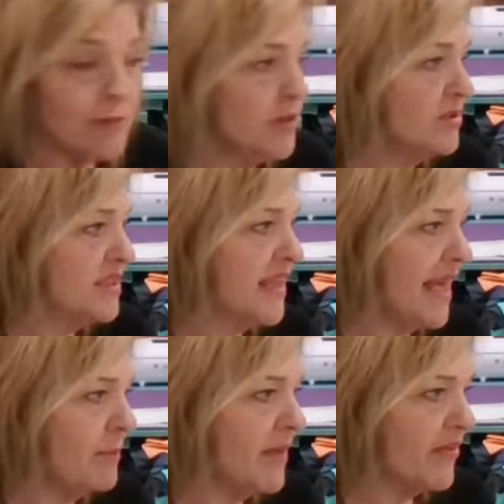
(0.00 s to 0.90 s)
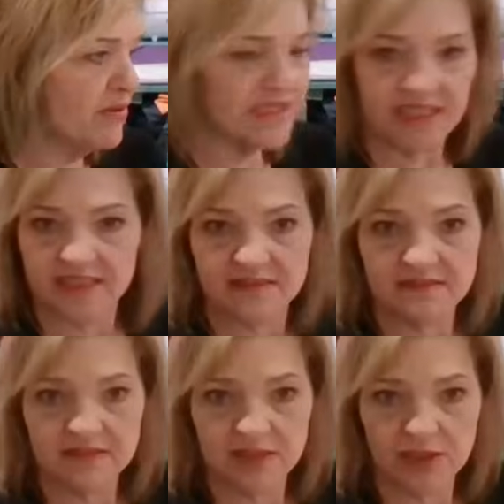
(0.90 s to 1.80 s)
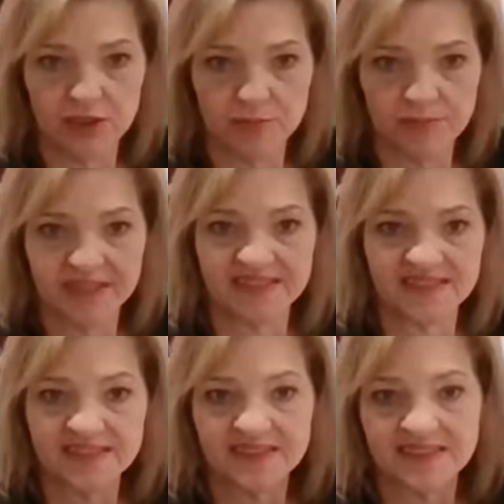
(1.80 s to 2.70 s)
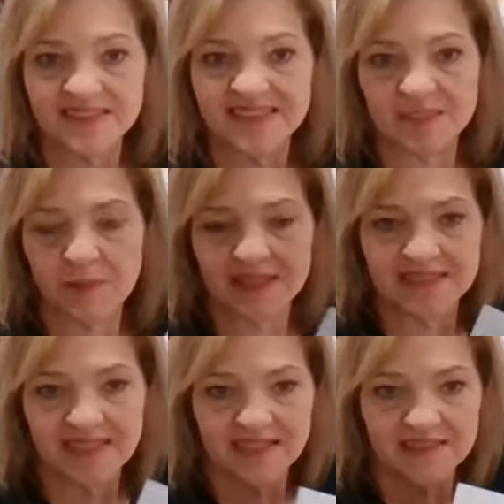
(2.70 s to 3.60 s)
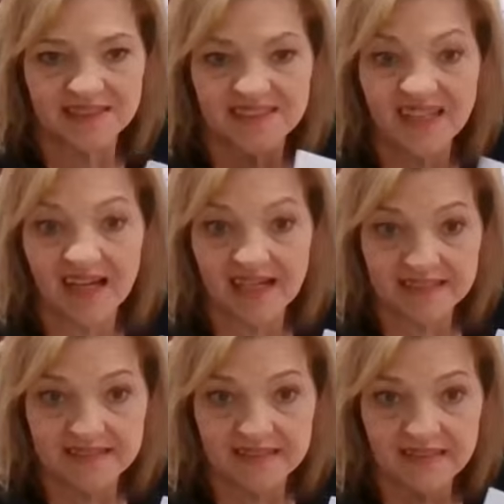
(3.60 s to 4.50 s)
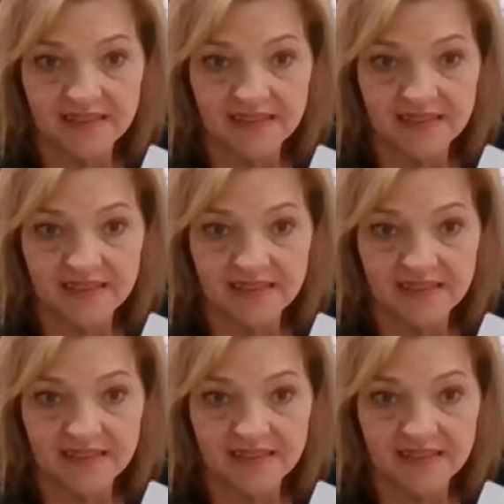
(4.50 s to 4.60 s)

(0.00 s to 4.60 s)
I'm using the 8x13 hoop because this is a 6x10 design.